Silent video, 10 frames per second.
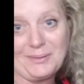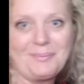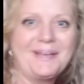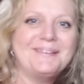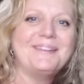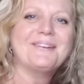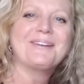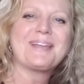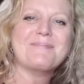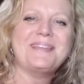but you know
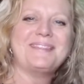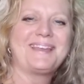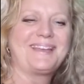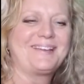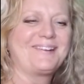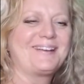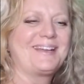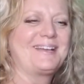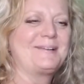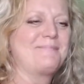what I mean, that
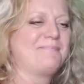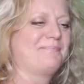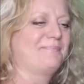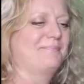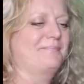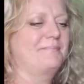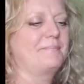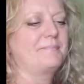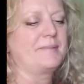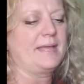are,
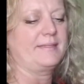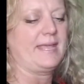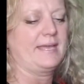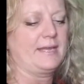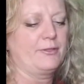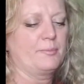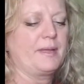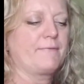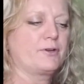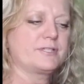they had other
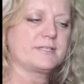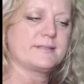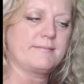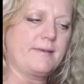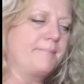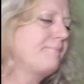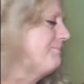beverages in them.